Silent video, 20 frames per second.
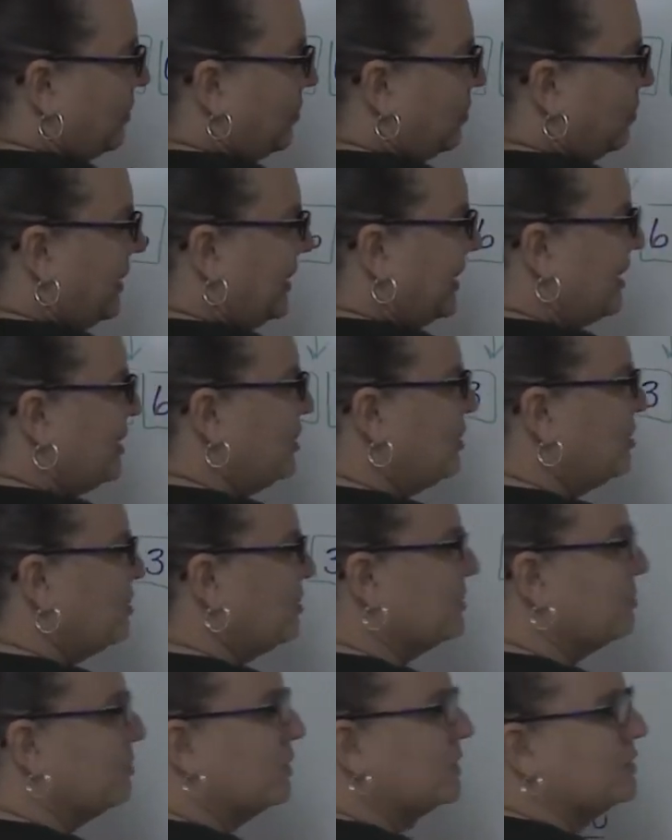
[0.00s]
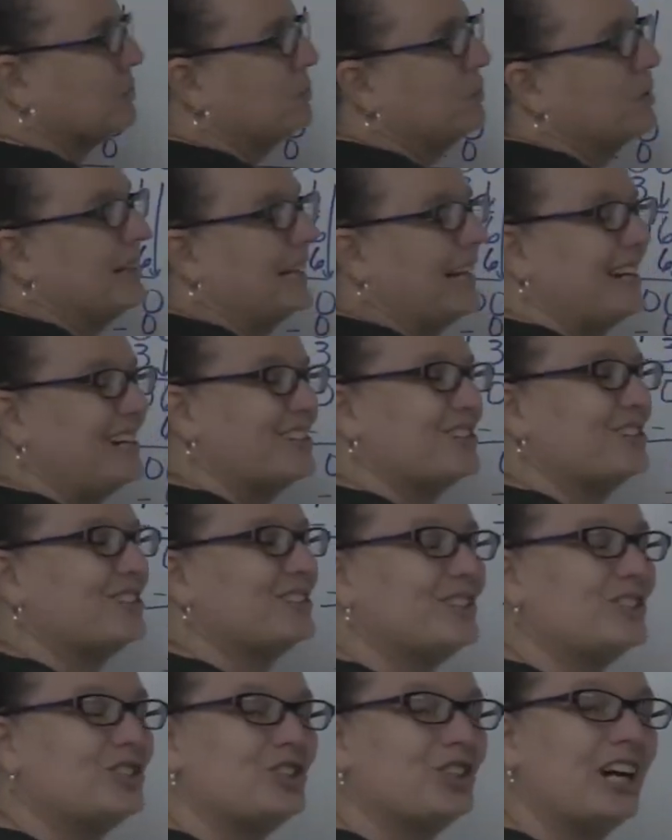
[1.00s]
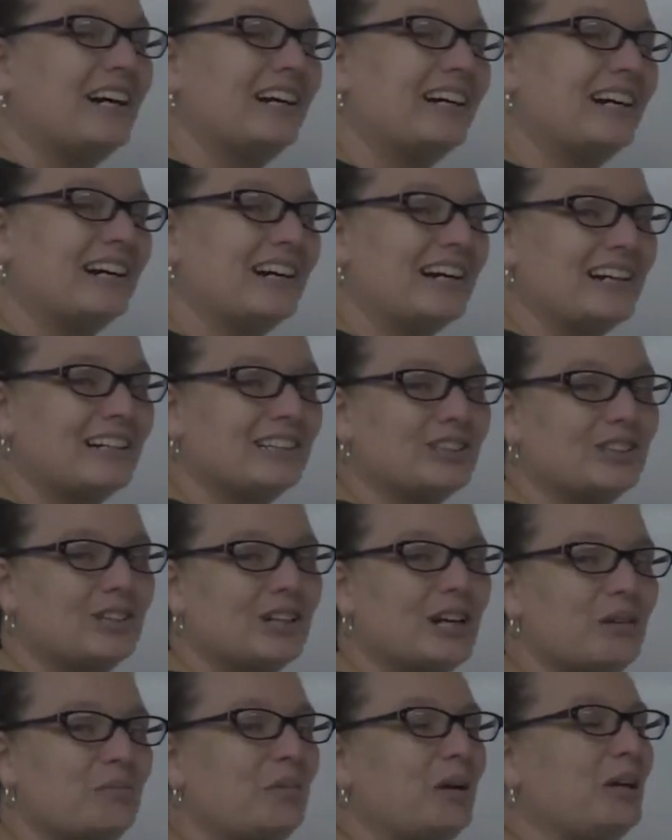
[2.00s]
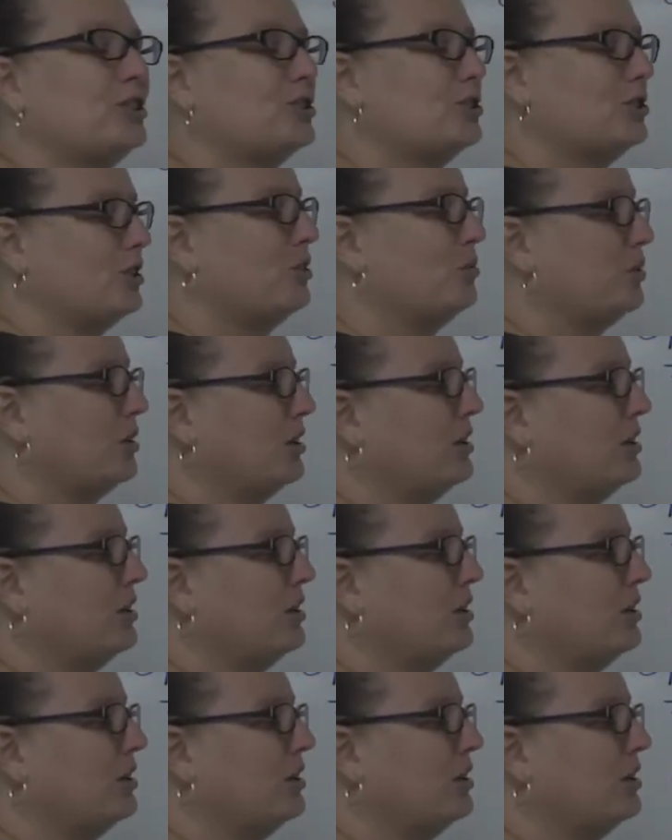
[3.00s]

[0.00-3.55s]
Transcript: we can use multiplication to check our answer and make sure that we're